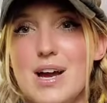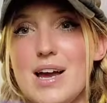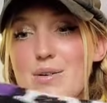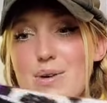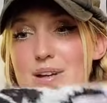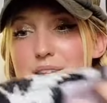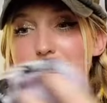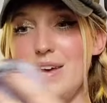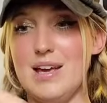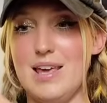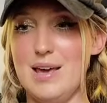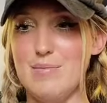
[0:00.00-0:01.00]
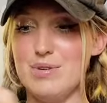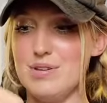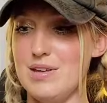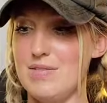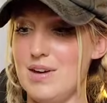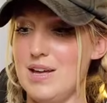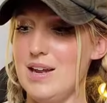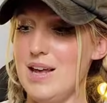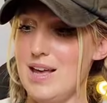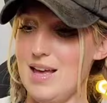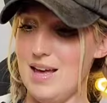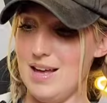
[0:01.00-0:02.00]
high quality. I can't believe it.
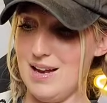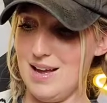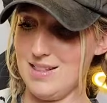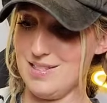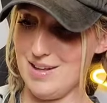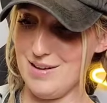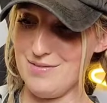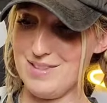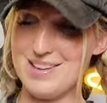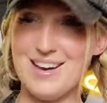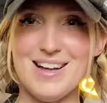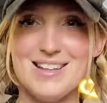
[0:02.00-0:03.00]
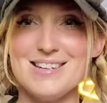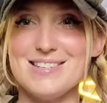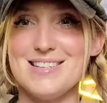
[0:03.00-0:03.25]
And I love the colors.